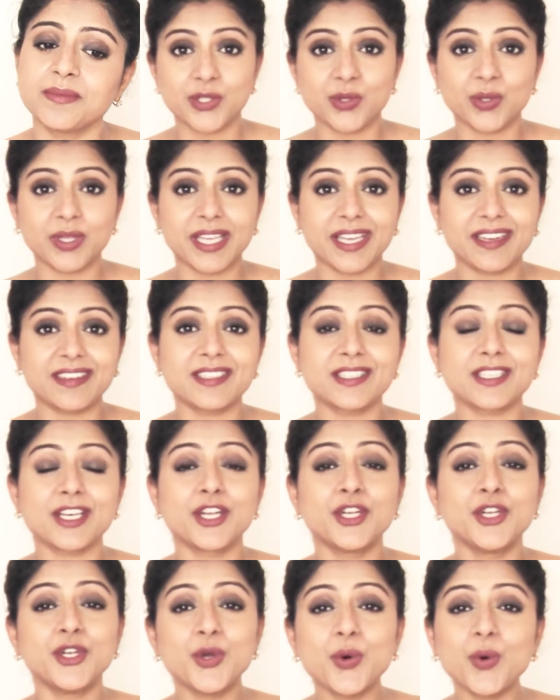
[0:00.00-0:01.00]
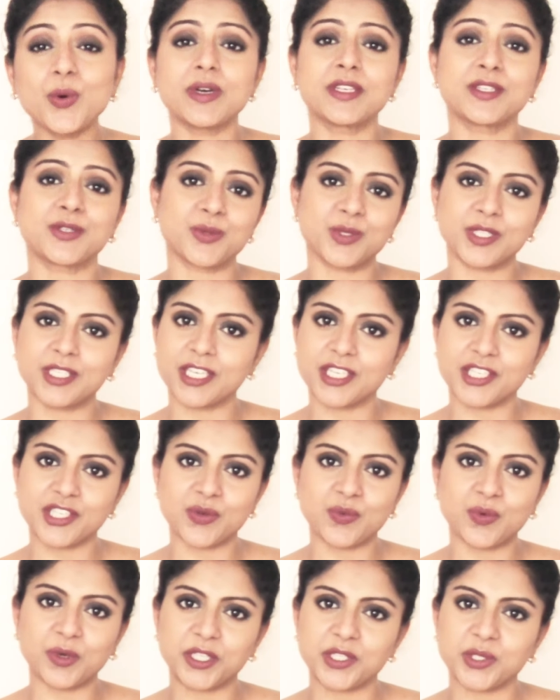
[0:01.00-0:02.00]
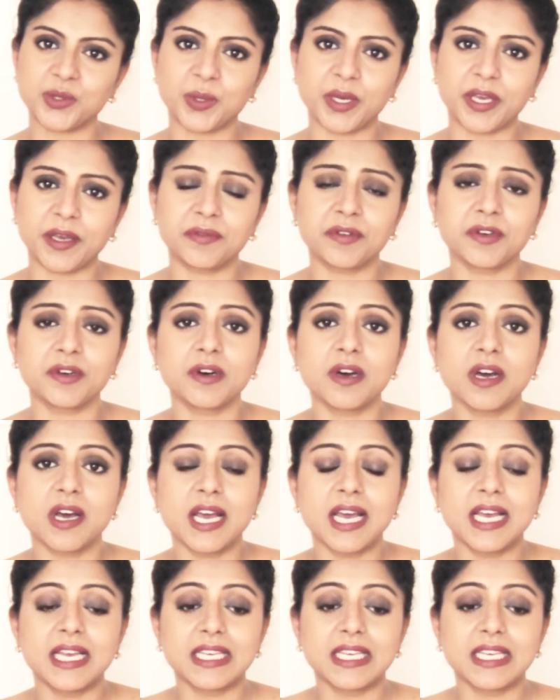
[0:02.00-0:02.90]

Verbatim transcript: So there is no association whatsoever.